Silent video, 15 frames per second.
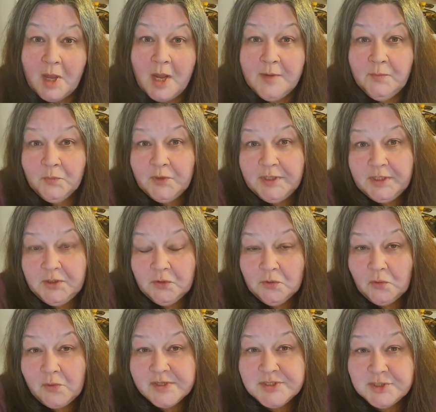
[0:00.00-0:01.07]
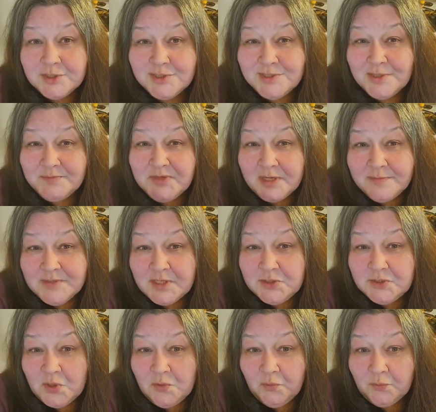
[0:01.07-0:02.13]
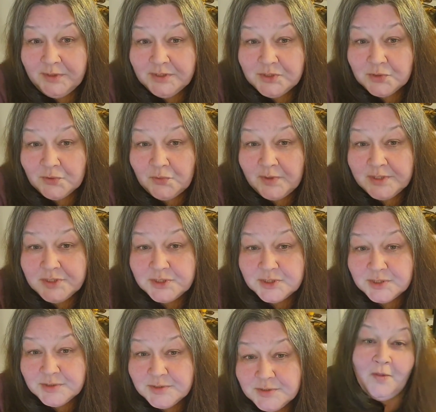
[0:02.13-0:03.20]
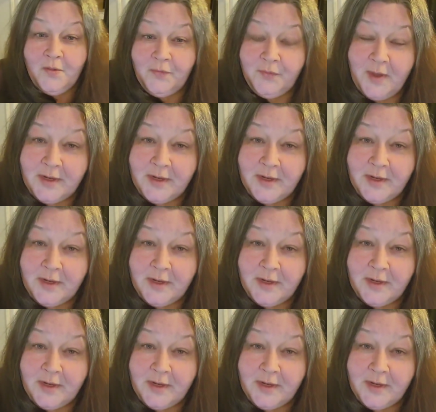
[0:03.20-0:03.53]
I'm reading your questions. Sometimes I don't read your questions.